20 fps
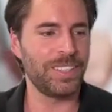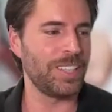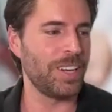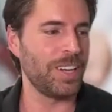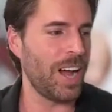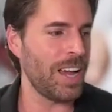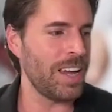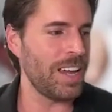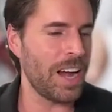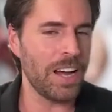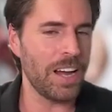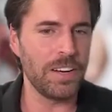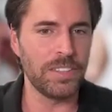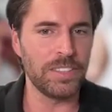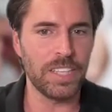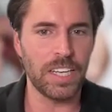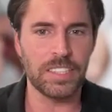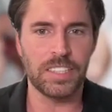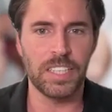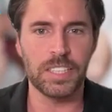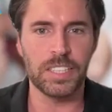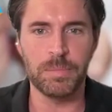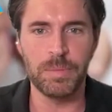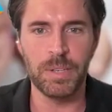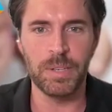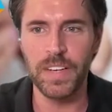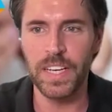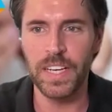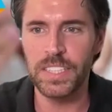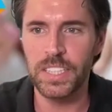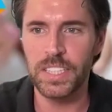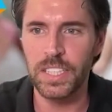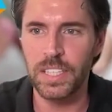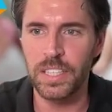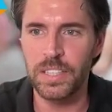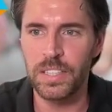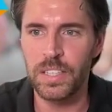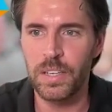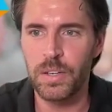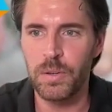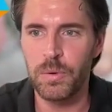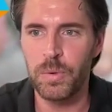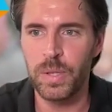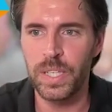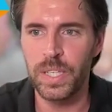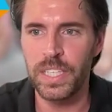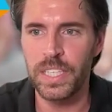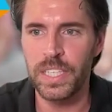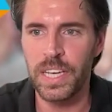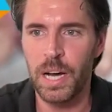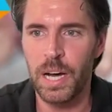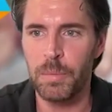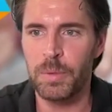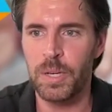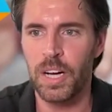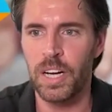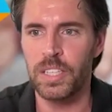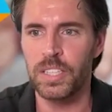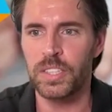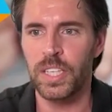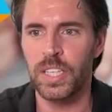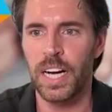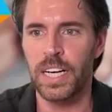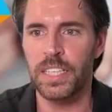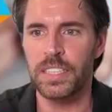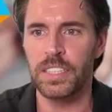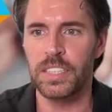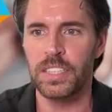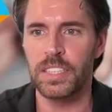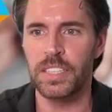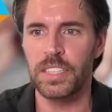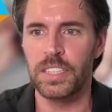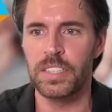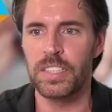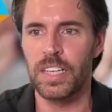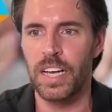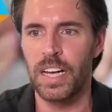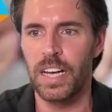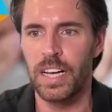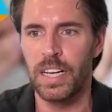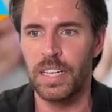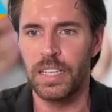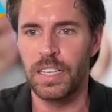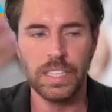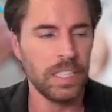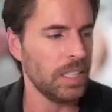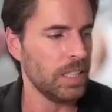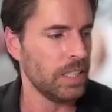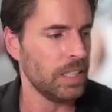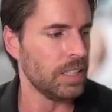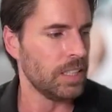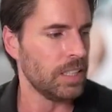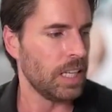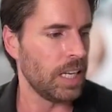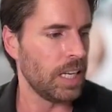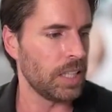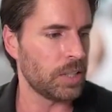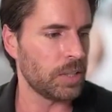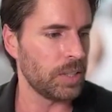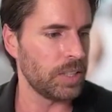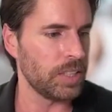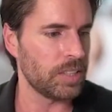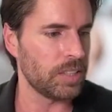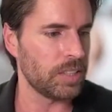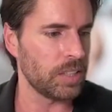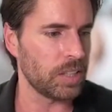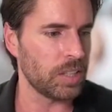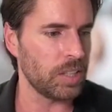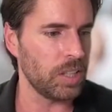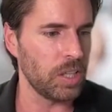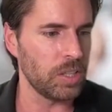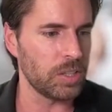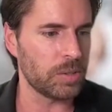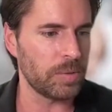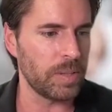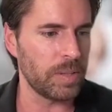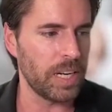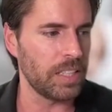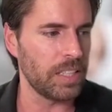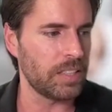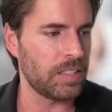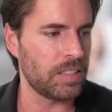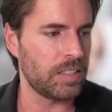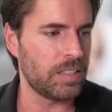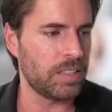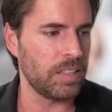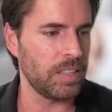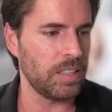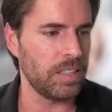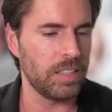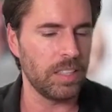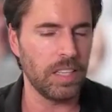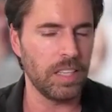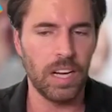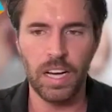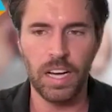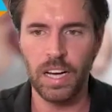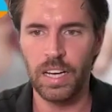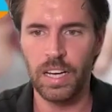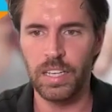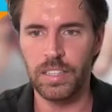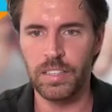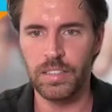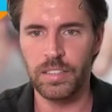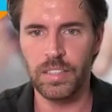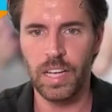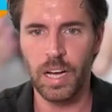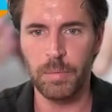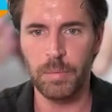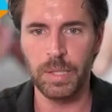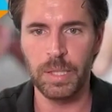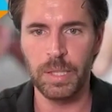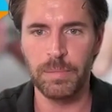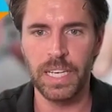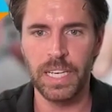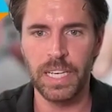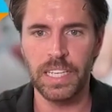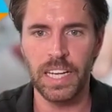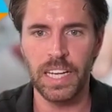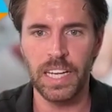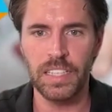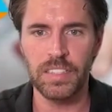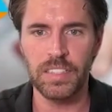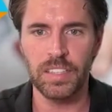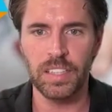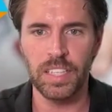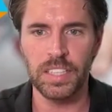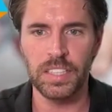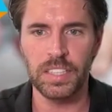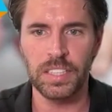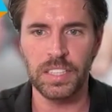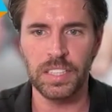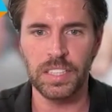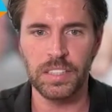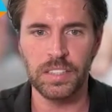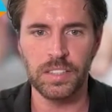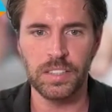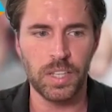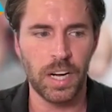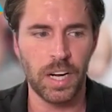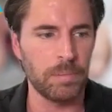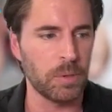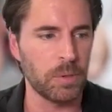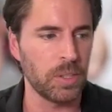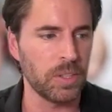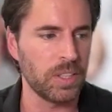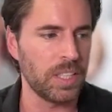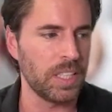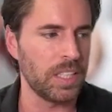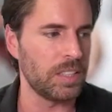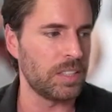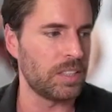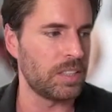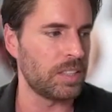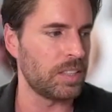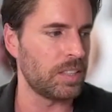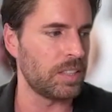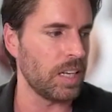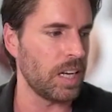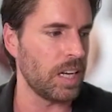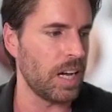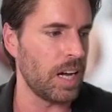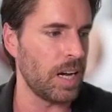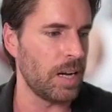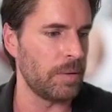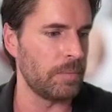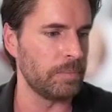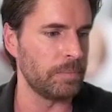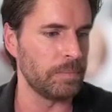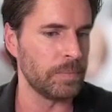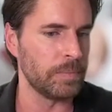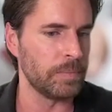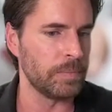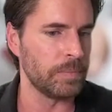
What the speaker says: So I own Destination Motivation. We help contractors increase their close rates, help eliminate cancellations, drive more leads. Not